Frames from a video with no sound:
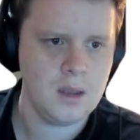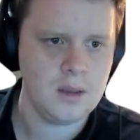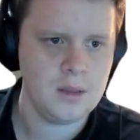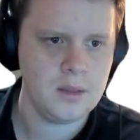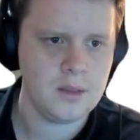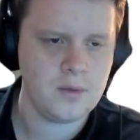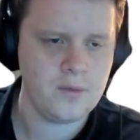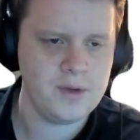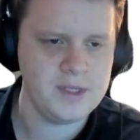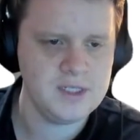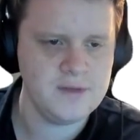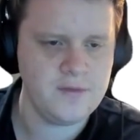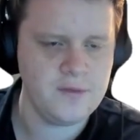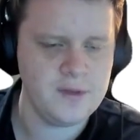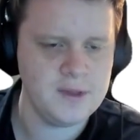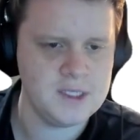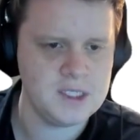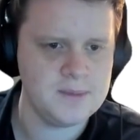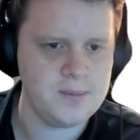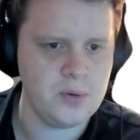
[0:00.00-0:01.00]
The reason for
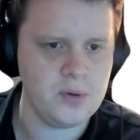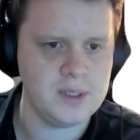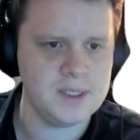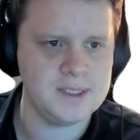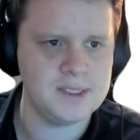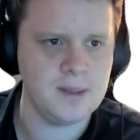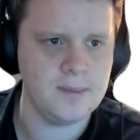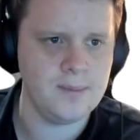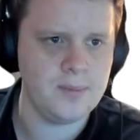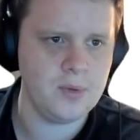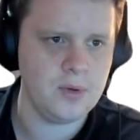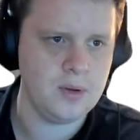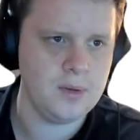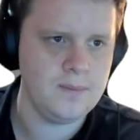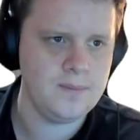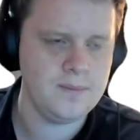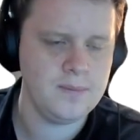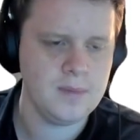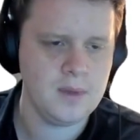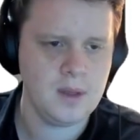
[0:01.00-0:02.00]
this is pretty simple.
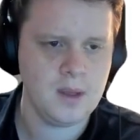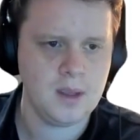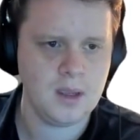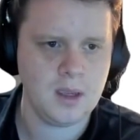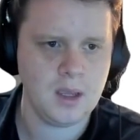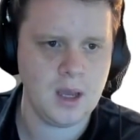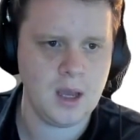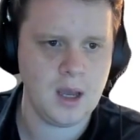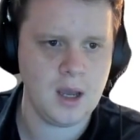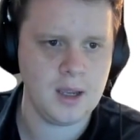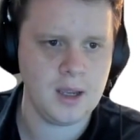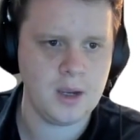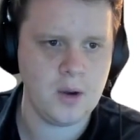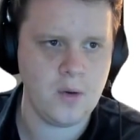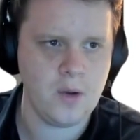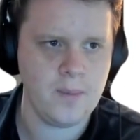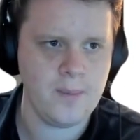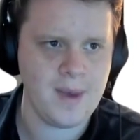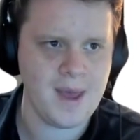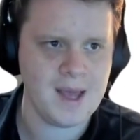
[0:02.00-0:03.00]

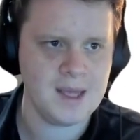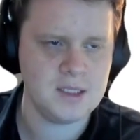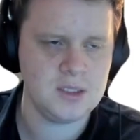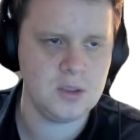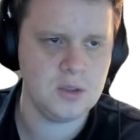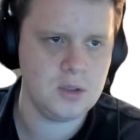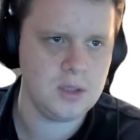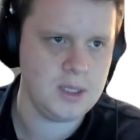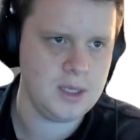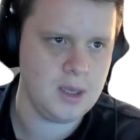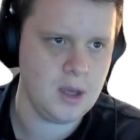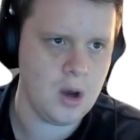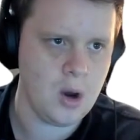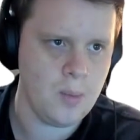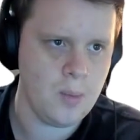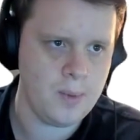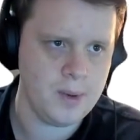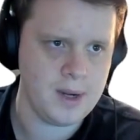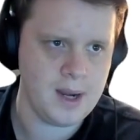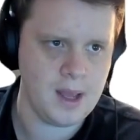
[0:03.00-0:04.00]
Going back to the
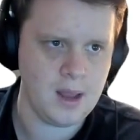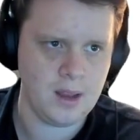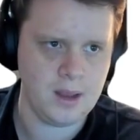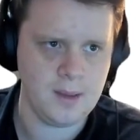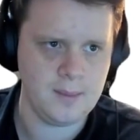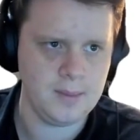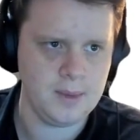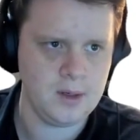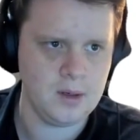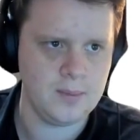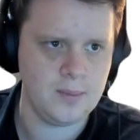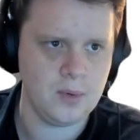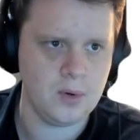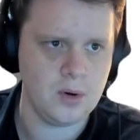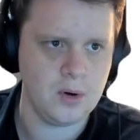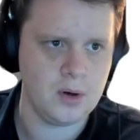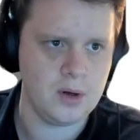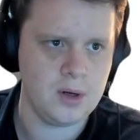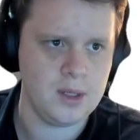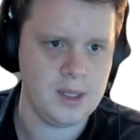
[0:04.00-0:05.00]
Open LLM
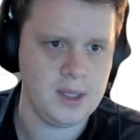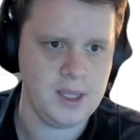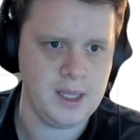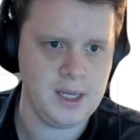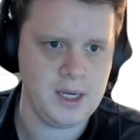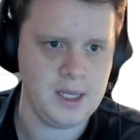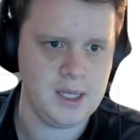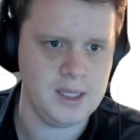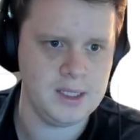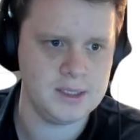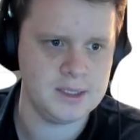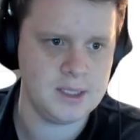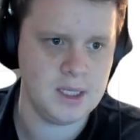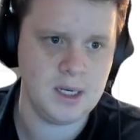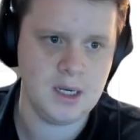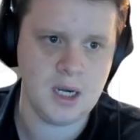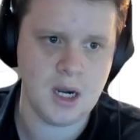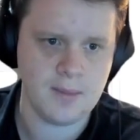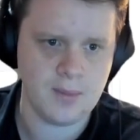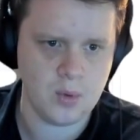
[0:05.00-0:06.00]
Leaderboard, it is
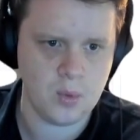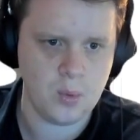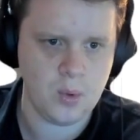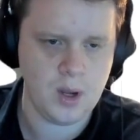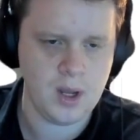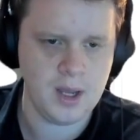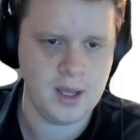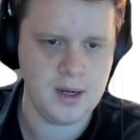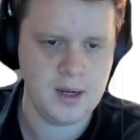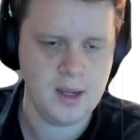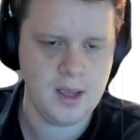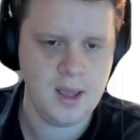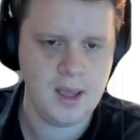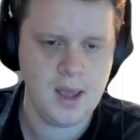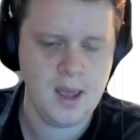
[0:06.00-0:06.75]
number one.